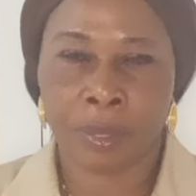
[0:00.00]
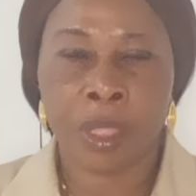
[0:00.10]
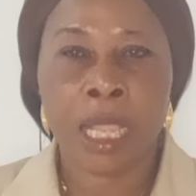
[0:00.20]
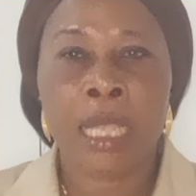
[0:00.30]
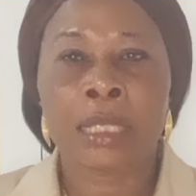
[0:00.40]

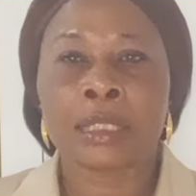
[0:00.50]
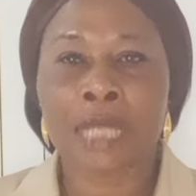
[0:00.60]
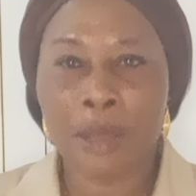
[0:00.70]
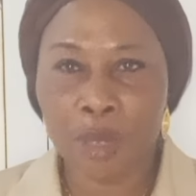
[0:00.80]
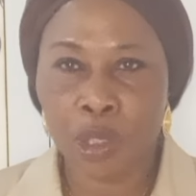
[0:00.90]

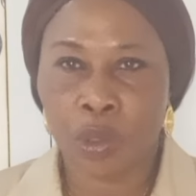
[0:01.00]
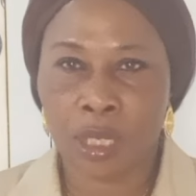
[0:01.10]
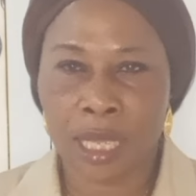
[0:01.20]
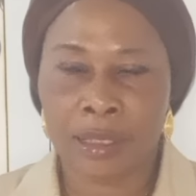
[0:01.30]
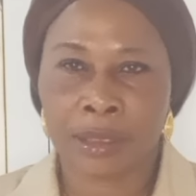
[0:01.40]
Damilola,
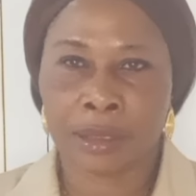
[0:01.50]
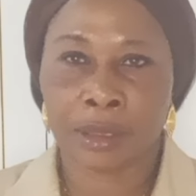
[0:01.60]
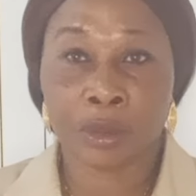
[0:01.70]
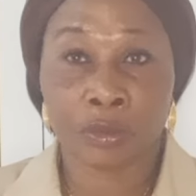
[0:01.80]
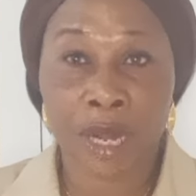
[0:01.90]

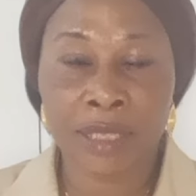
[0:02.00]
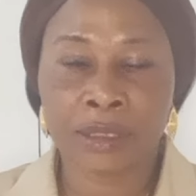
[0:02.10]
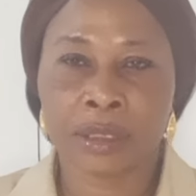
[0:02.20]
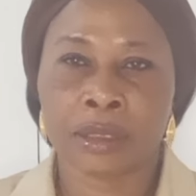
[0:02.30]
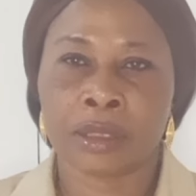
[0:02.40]
right?
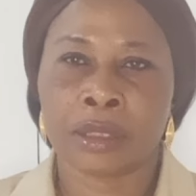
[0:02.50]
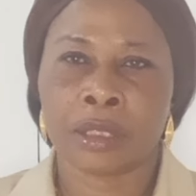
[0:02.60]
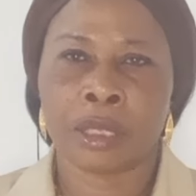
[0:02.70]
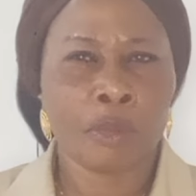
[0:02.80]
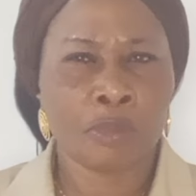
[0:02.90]

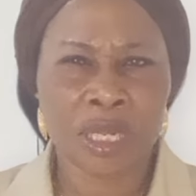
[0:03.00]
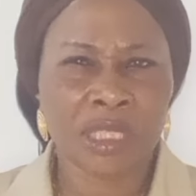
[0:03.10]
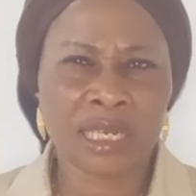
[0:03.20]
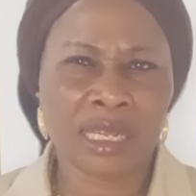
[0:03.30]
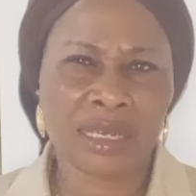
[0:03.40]
Pretty
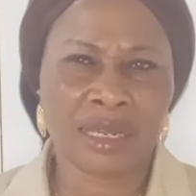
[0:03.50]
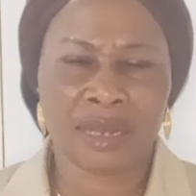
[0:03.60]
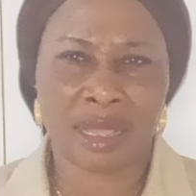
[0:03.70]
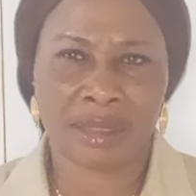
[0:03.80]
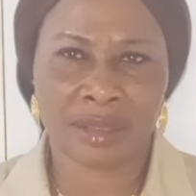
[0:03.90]
lady like
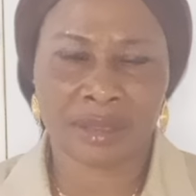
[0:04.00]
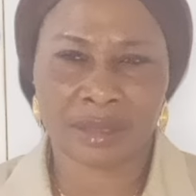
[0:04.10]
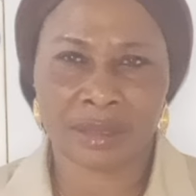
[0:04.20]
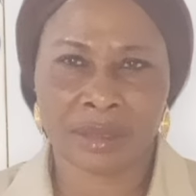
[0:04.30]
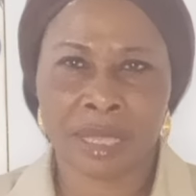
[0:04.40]
that.
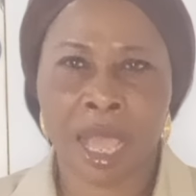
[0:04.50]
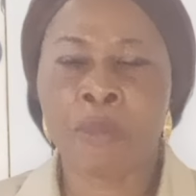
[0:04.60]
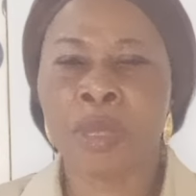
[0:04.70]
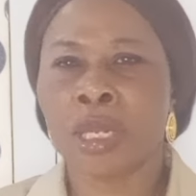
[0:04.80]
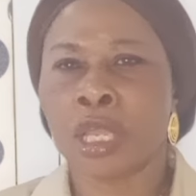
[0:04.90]
I
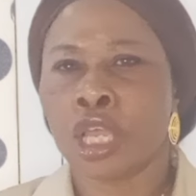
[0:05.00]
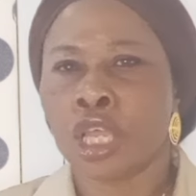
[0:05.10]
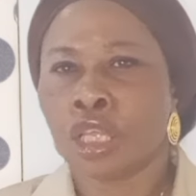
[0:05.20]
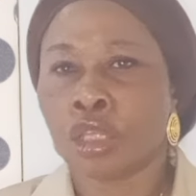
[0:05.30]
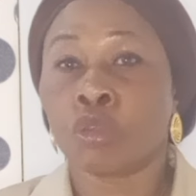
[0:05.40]
mean,
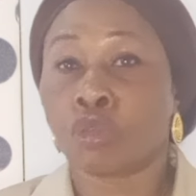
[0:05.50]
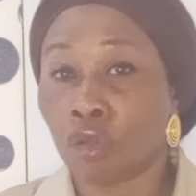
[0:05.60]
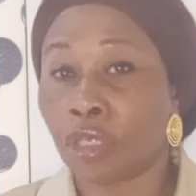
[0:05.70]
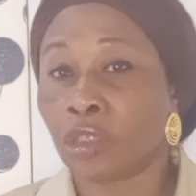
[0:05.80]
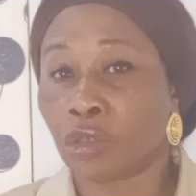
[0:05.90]
though
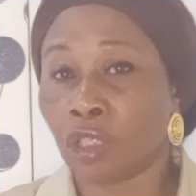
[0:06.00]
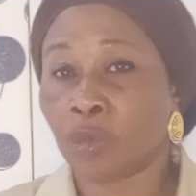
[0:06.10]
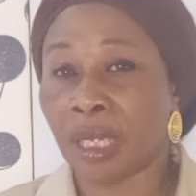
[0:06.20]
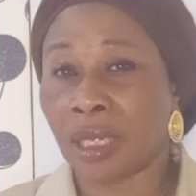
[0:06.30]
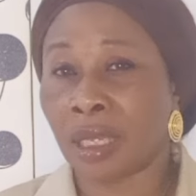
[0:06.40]
this
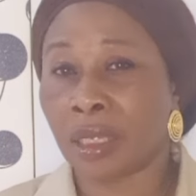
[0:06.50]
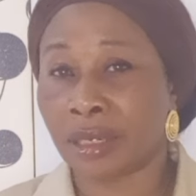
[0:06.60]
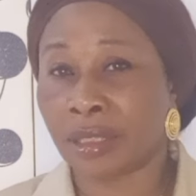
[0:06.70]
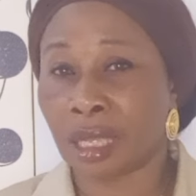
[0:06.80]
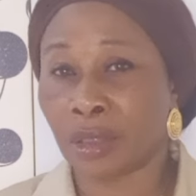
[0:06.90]
husband, Chris
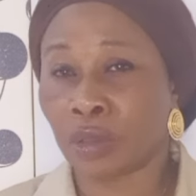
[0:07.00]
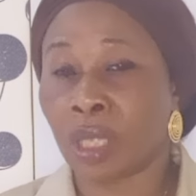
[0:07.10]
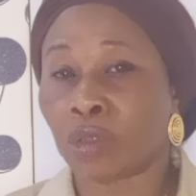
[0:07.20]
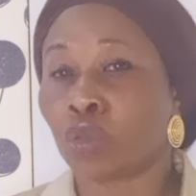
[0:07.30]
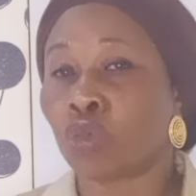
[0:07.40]
Ato, has
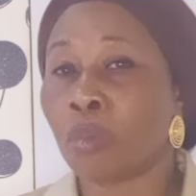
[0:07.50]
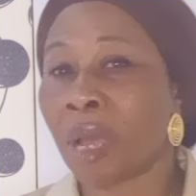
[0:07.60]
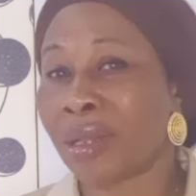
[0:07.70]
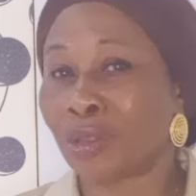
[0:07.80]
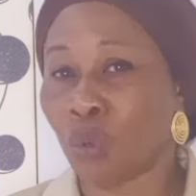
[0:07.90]
also married
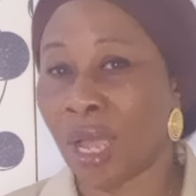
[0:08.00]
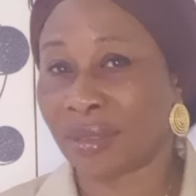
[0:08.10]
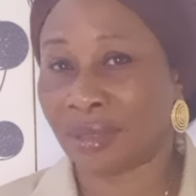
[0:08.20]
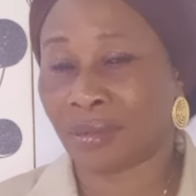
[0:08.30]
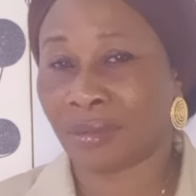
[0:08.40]

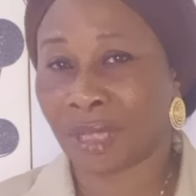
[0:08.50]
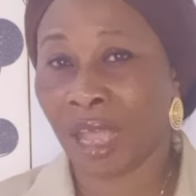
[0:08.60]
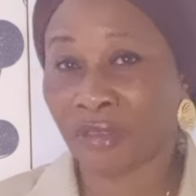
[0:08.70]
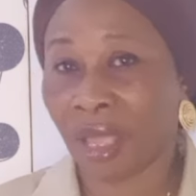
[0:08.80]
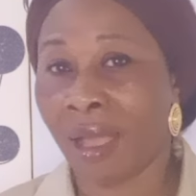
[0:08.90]
twice after
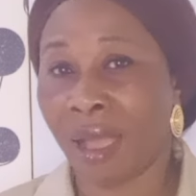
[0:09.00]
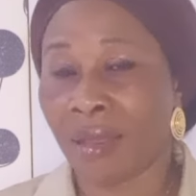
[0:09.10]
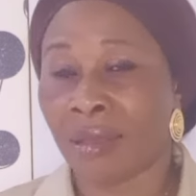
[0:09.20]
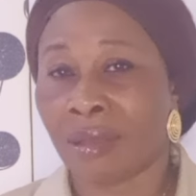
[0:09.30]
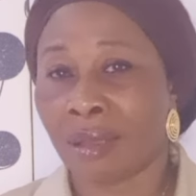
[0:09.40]
her,
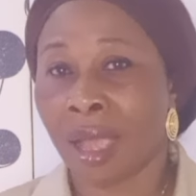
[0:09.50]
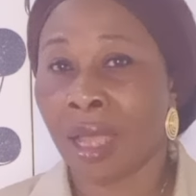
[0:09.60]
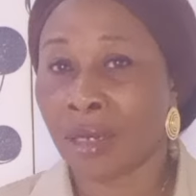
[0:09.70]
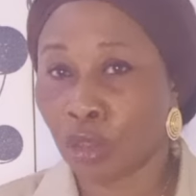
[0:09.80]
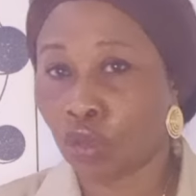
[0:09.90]
and the
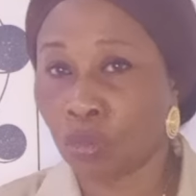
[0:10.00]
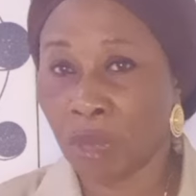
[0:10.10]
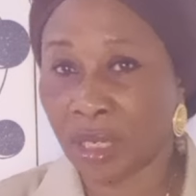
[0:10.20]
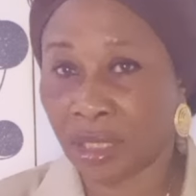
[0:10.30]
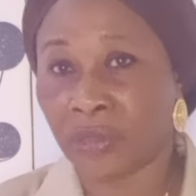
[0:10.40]
two
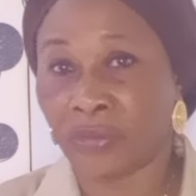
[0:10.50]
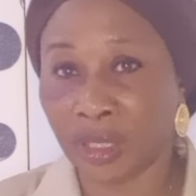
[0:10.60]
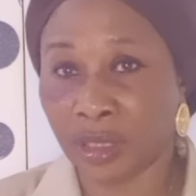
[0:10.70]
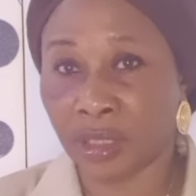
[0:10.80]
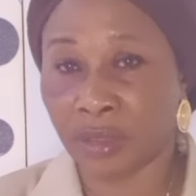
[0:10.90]
marriages failed.
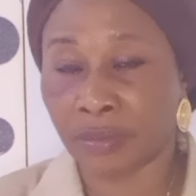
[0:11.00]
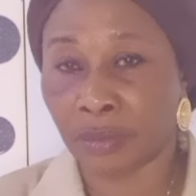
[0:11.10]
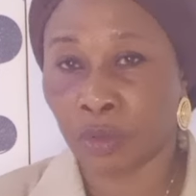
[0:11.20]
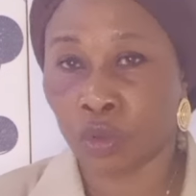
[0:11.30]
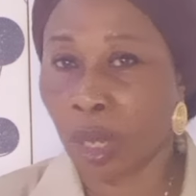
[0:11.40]
So
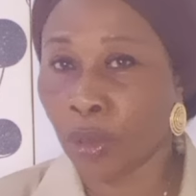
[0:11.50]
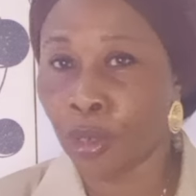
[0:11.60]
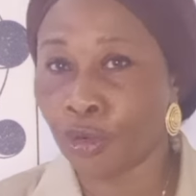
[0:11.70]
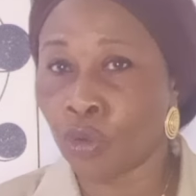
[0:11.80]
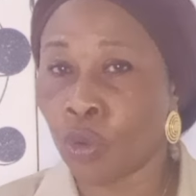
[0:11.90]
I don't even know
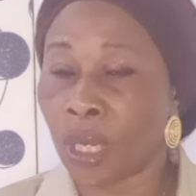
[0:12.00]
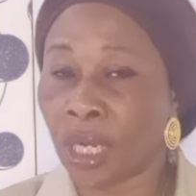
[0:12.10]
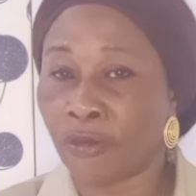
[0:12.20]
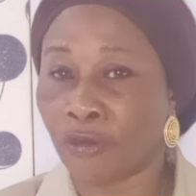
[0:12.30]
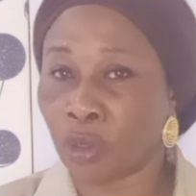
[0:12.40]
whether the
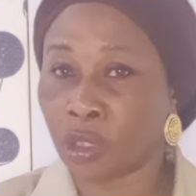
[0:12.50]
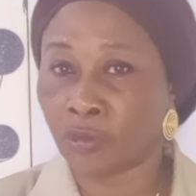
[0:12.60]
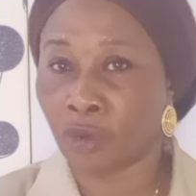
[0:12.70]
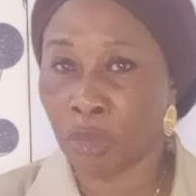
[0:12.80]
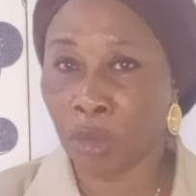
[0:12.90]
fault is from
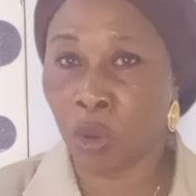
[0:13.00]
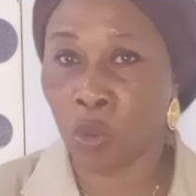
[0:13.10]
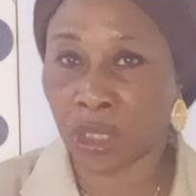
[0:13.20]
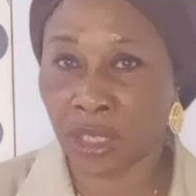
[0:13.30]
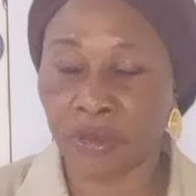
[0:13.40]
him or
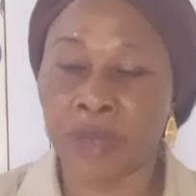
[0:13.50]
whatever.